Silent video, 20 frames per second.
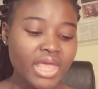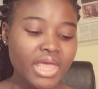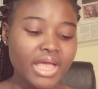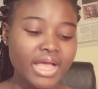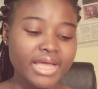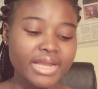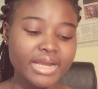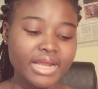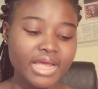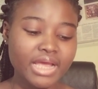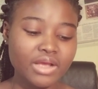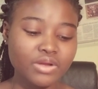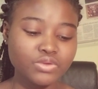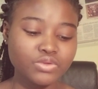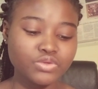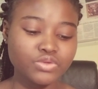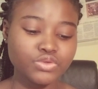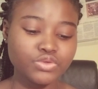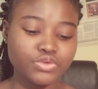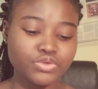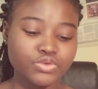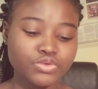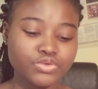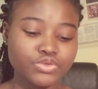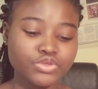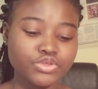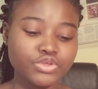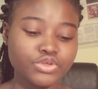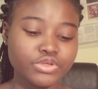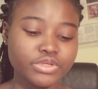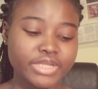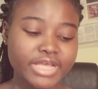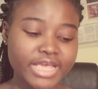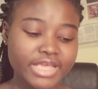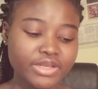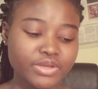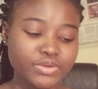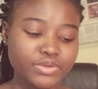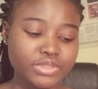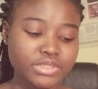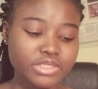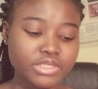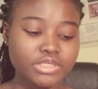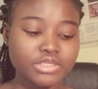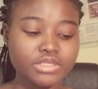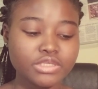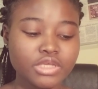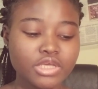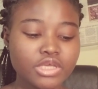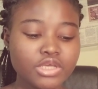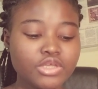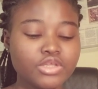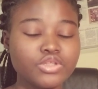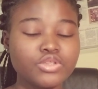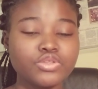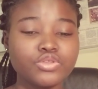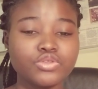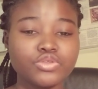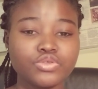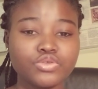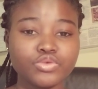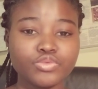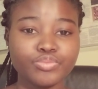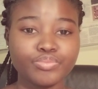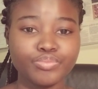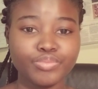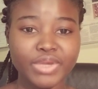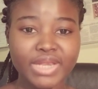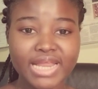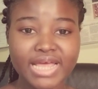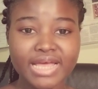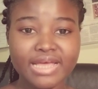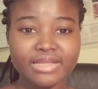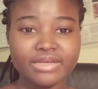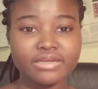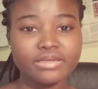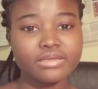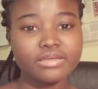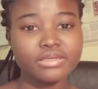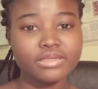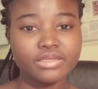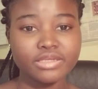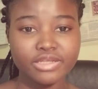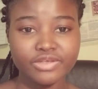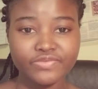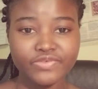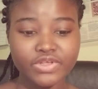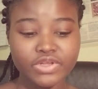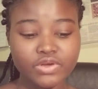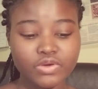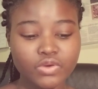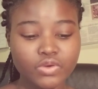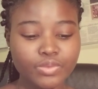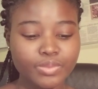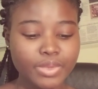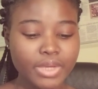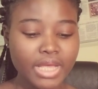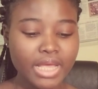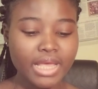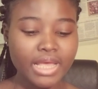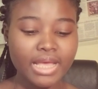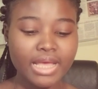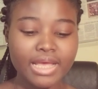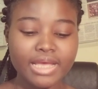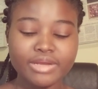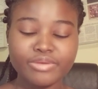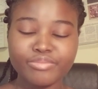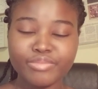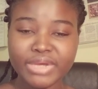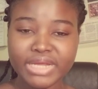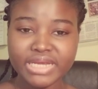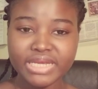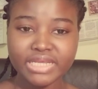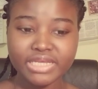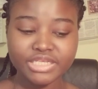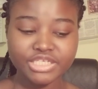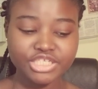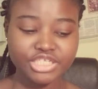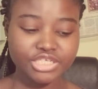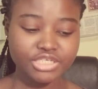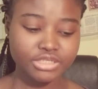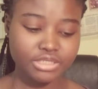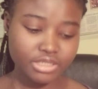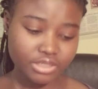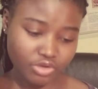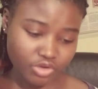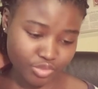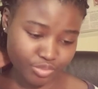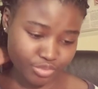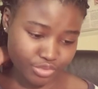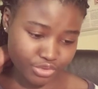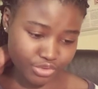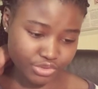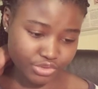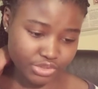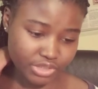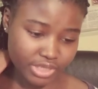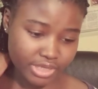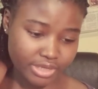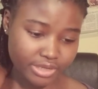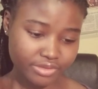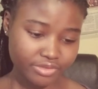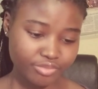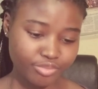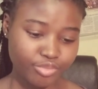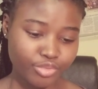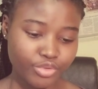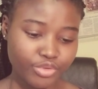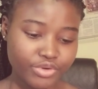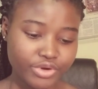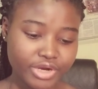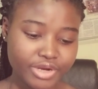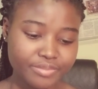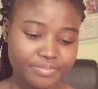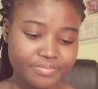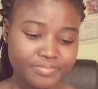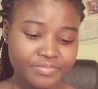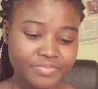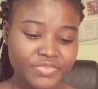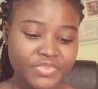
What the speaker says: and how to use your diagnosis to plan, develop, and manage the community health program.